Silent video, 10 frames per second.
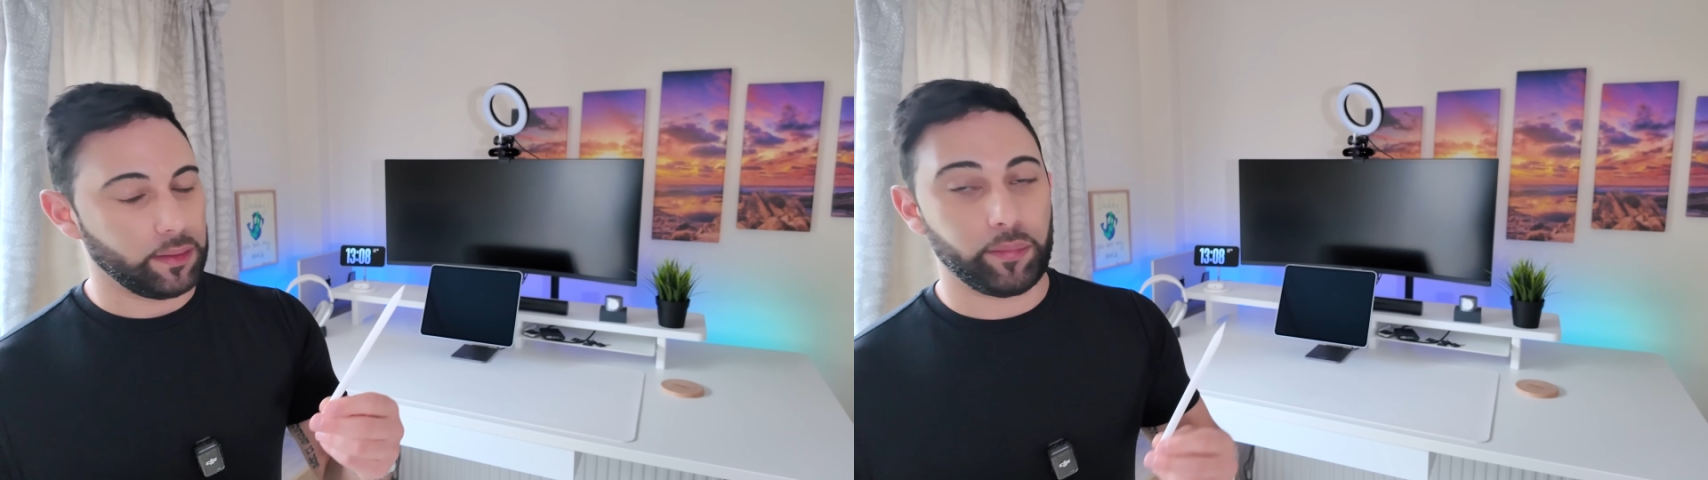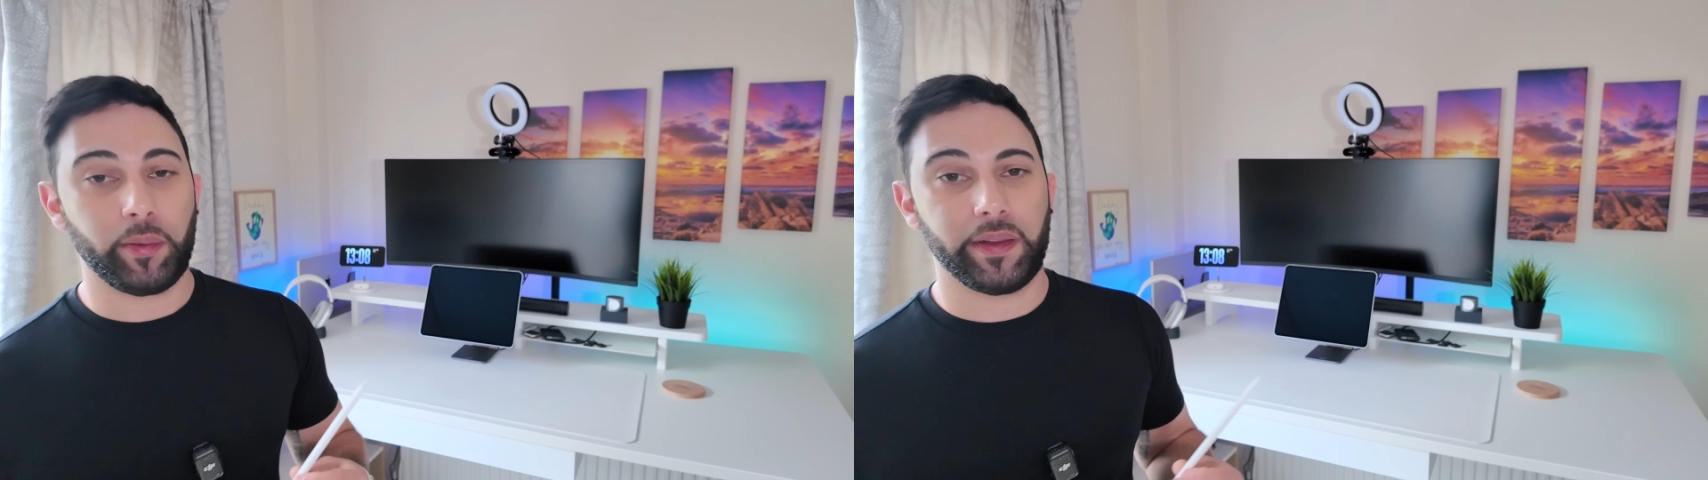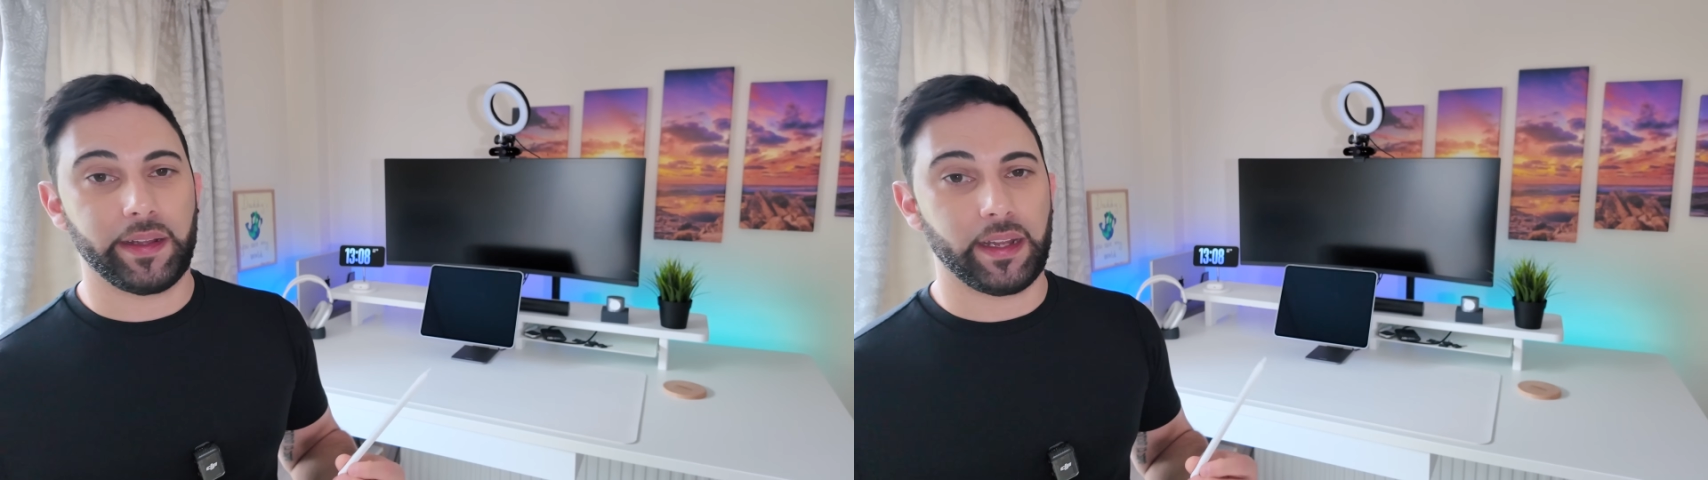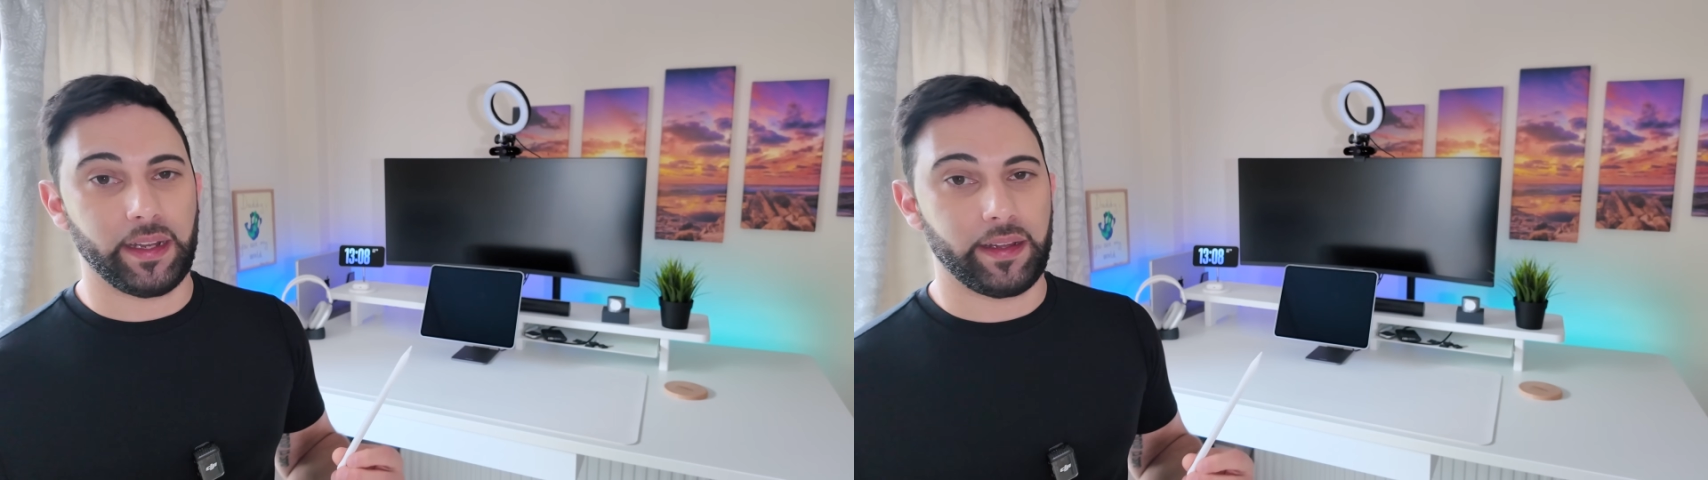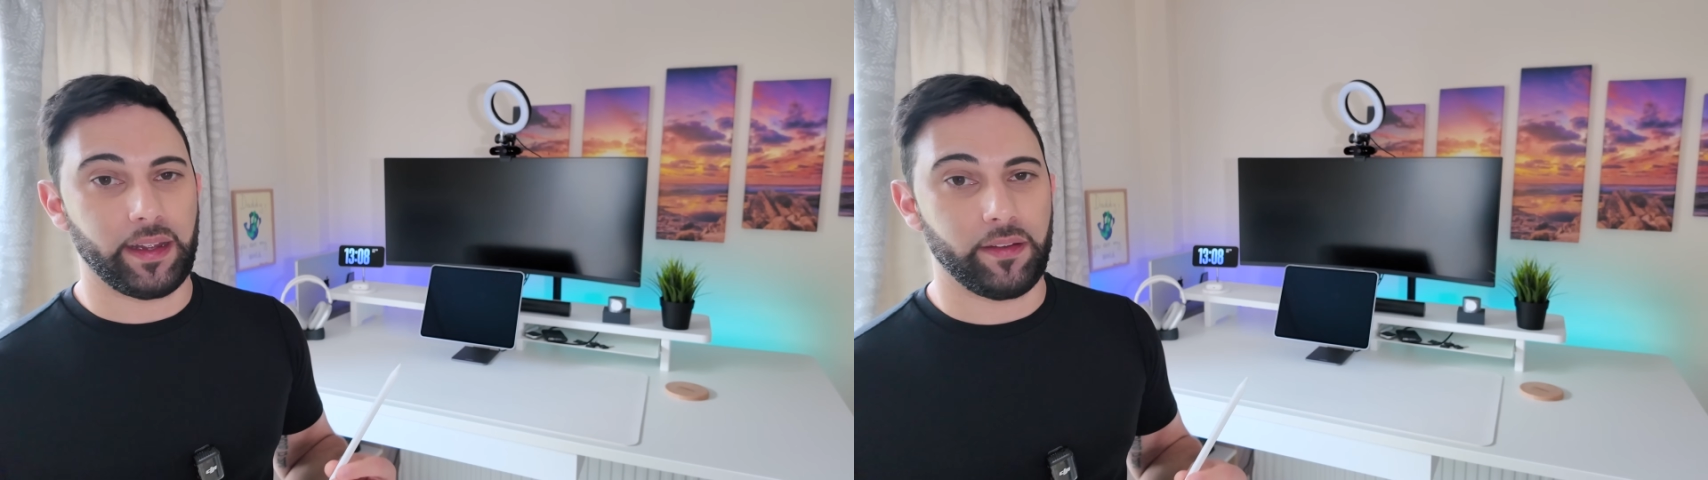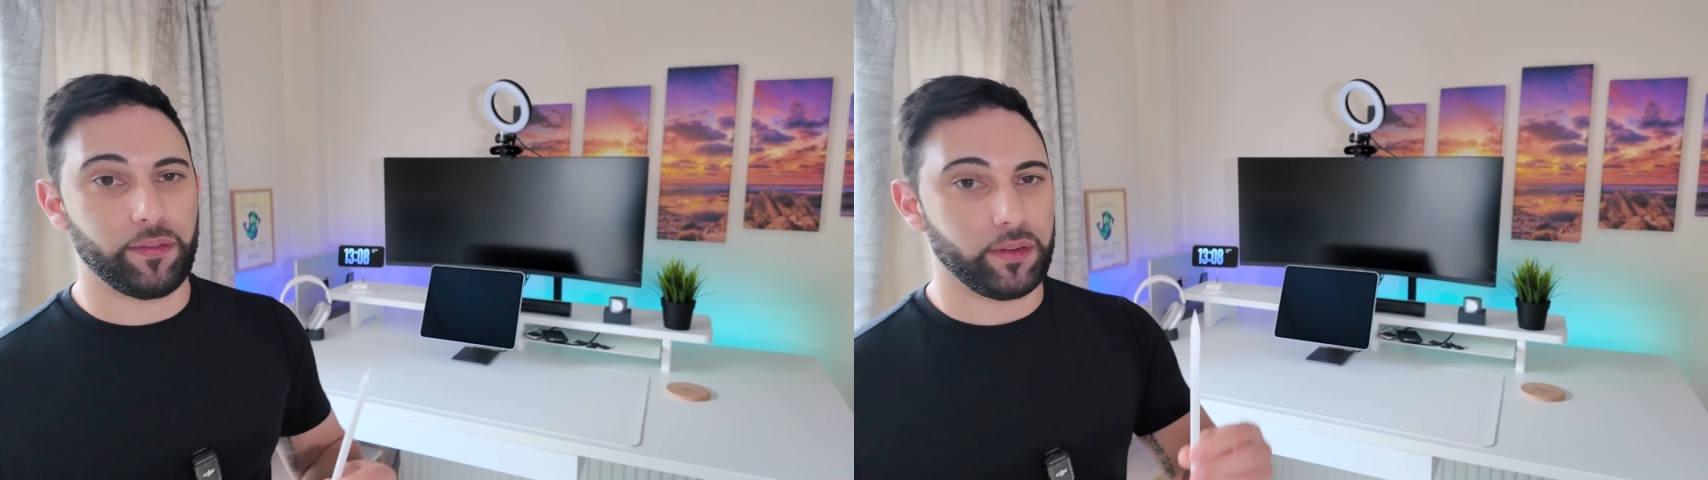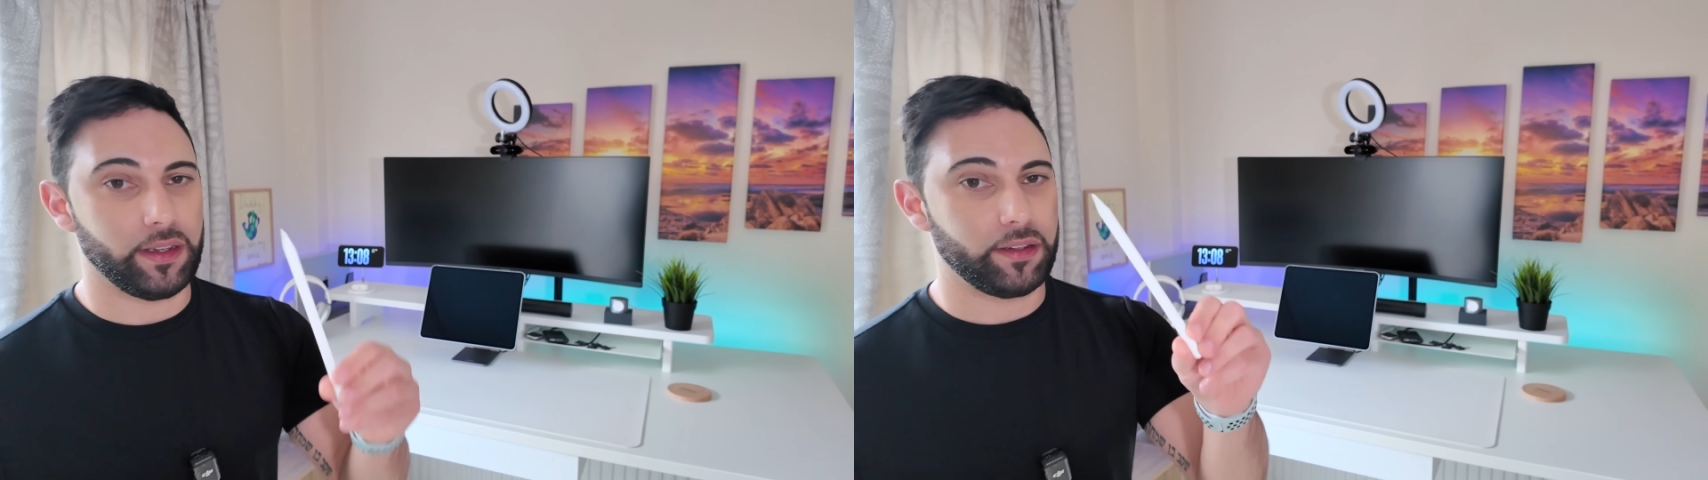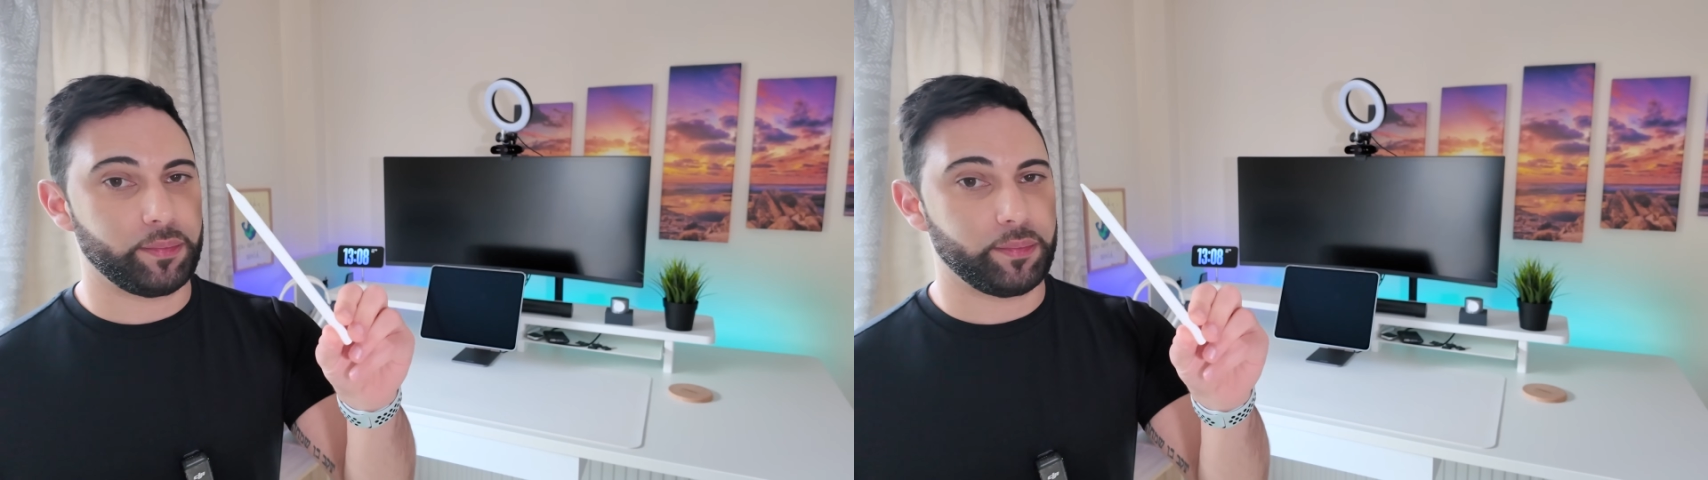probably they didn't intend for this,